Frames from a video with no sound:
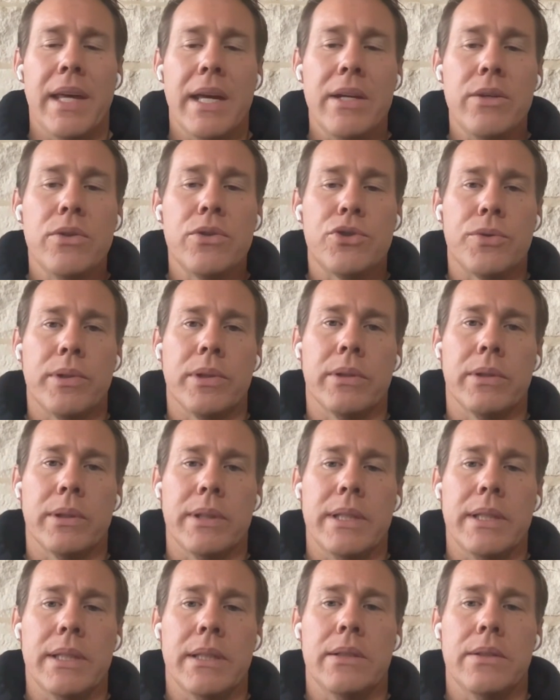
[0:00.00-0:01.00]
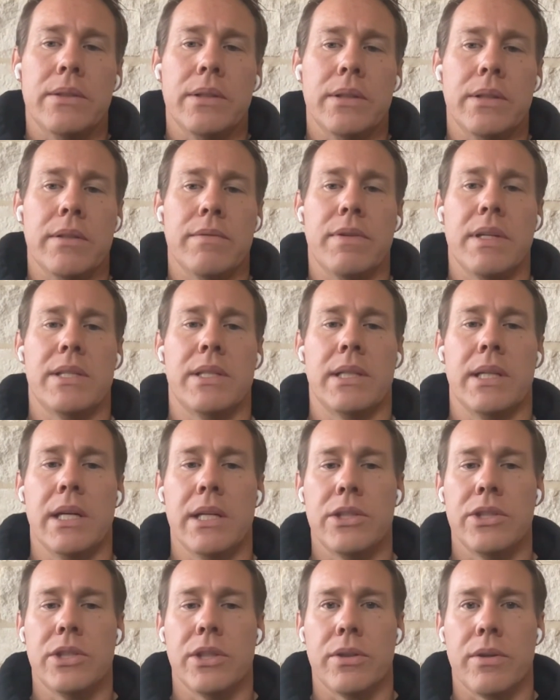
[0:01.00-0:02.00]
And then you drill into the
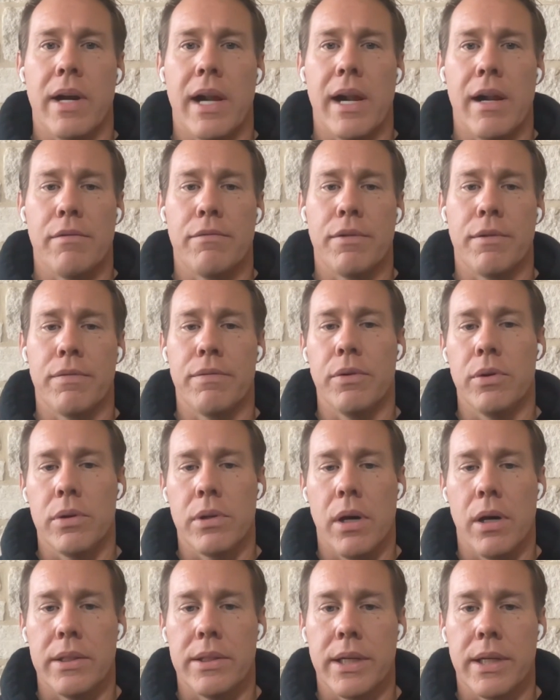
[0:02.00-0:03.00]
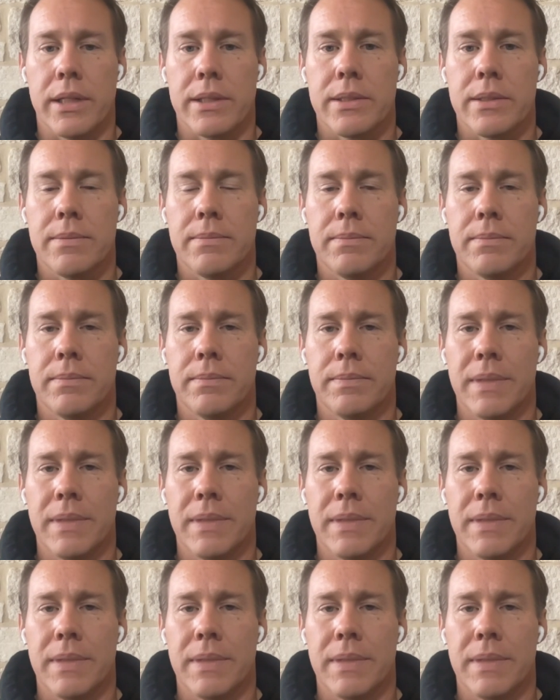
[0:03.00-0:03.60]
investigation graph for full context.